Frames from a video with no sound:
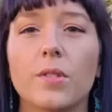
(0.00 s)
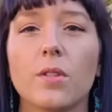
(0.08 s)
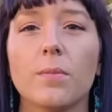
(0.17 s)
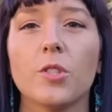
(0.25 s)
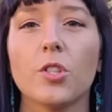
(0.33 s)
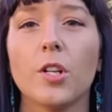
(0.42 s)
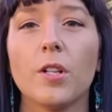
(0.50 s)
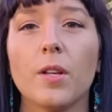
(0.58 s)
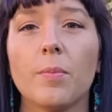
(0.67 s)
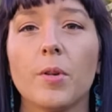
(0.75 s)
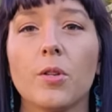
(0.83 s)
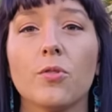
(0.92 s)
Once they're mature,
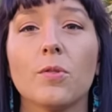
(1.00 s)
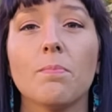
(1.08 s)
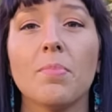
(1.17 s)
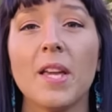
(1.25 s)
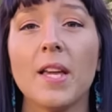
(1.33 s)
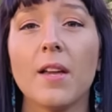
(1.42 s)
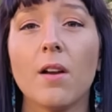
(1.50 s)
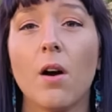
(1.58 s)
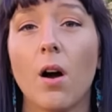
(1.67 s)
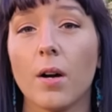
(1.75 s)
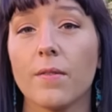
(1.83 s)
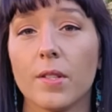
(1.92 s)
they produce big
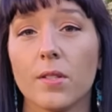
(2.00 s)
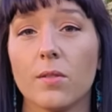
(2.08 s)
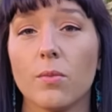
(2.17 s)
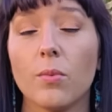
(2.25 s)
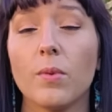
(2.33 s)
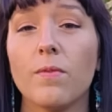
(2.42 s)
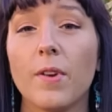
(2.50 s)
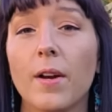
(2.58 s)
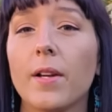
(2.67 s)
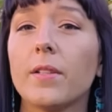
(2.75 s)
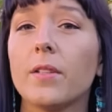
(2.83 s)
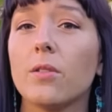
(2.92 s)
harvests with
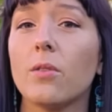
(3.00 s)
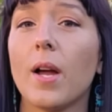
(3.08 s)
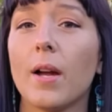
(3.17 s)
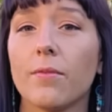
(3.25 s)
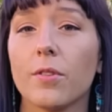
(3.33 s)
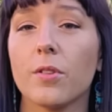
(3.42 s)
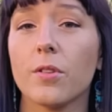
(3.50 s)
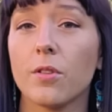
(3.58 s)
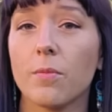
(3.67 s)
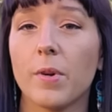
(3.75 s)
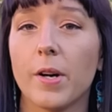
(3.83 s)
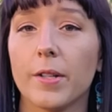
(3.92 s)
very little effort on
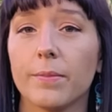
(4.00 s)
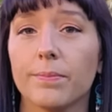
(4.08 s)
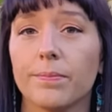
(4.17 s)
your part.